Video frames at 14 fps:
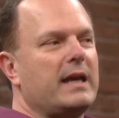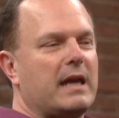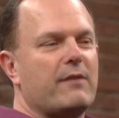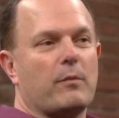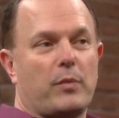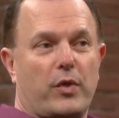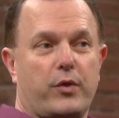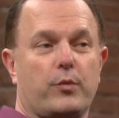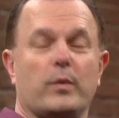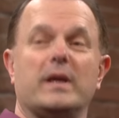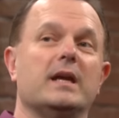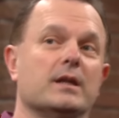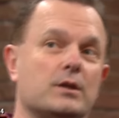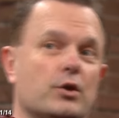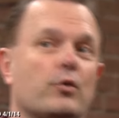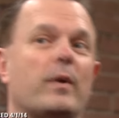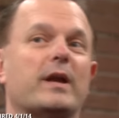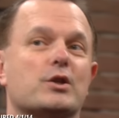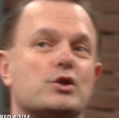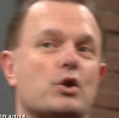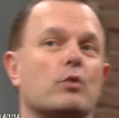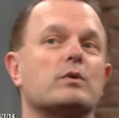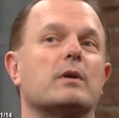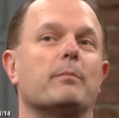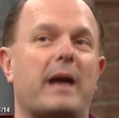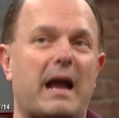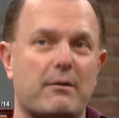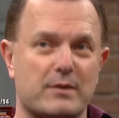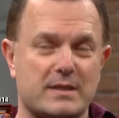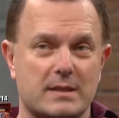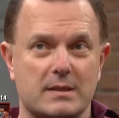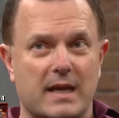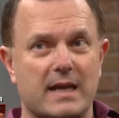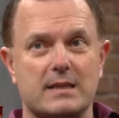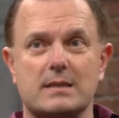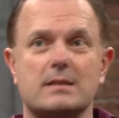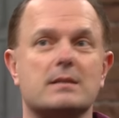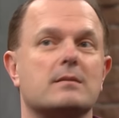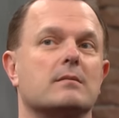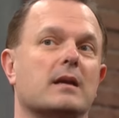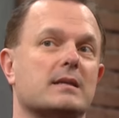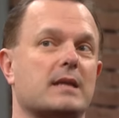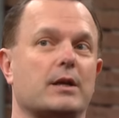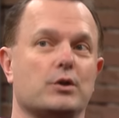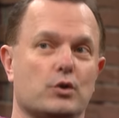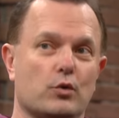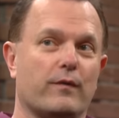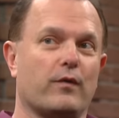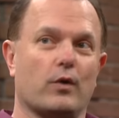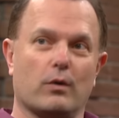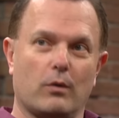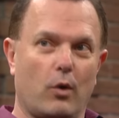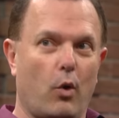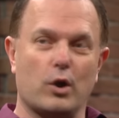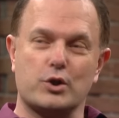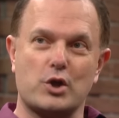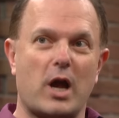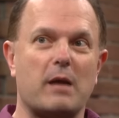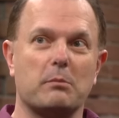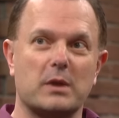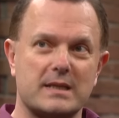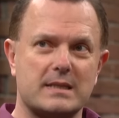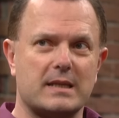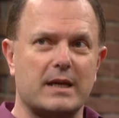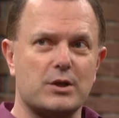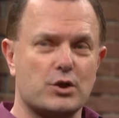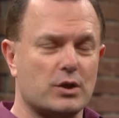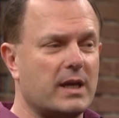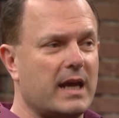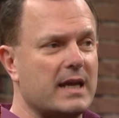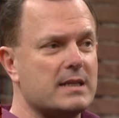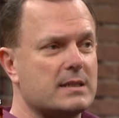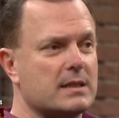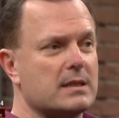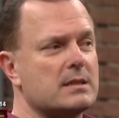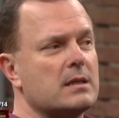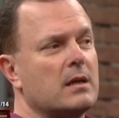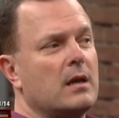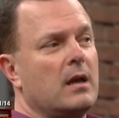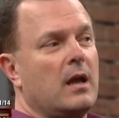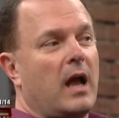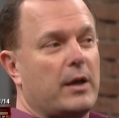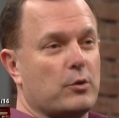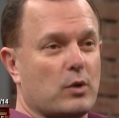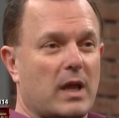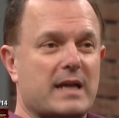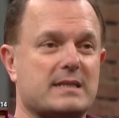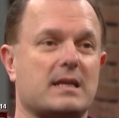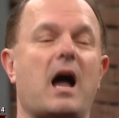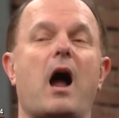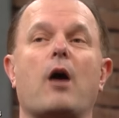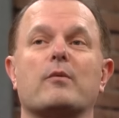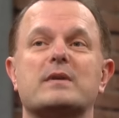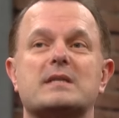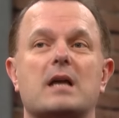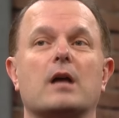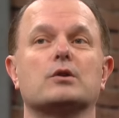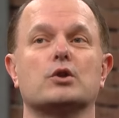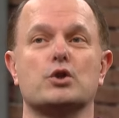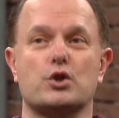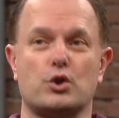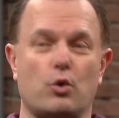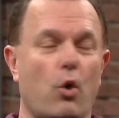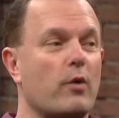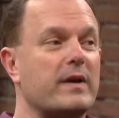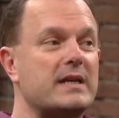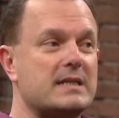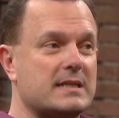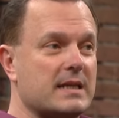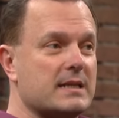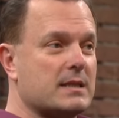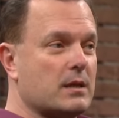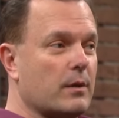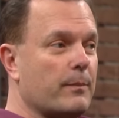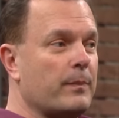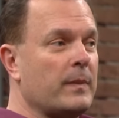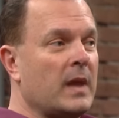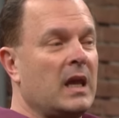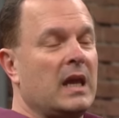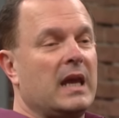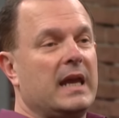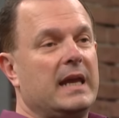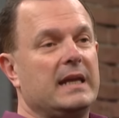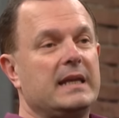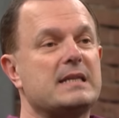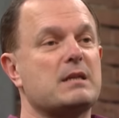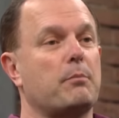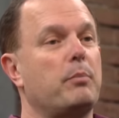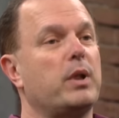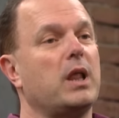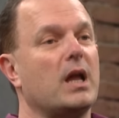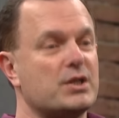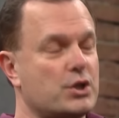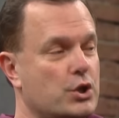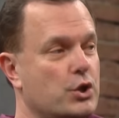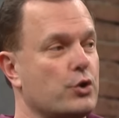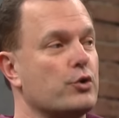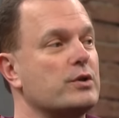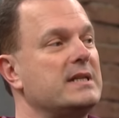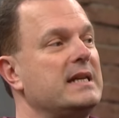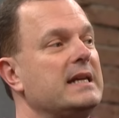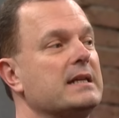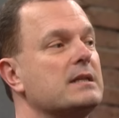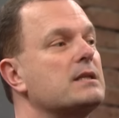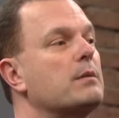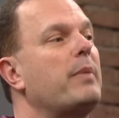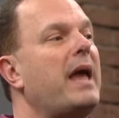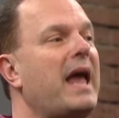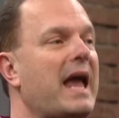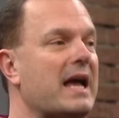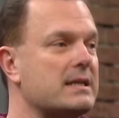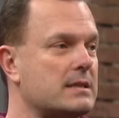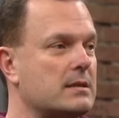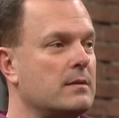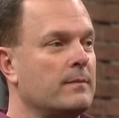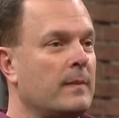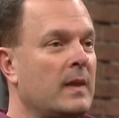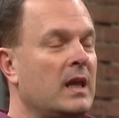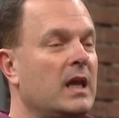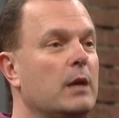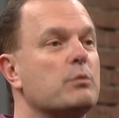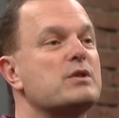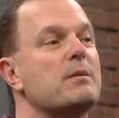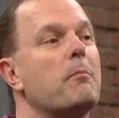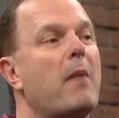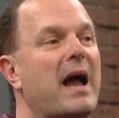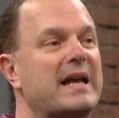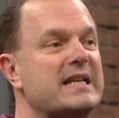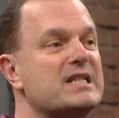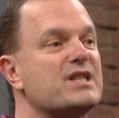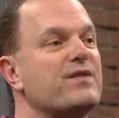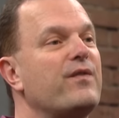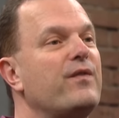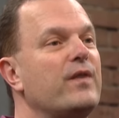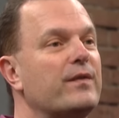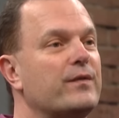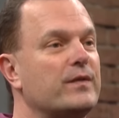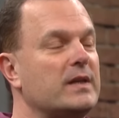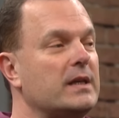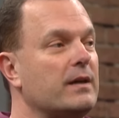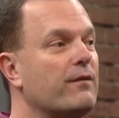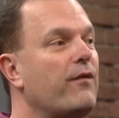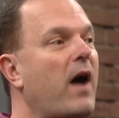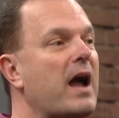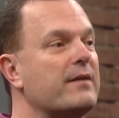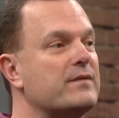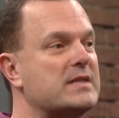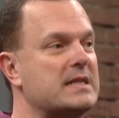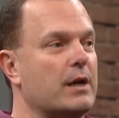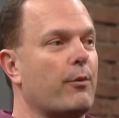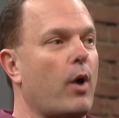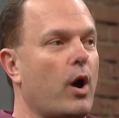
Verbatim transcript: gave him three integrated zone comparison tests, as I do for all child molestation cases. I utilize the horizontal scoring system. He needs a plus 13 to pass he was a minus 50, 5 0.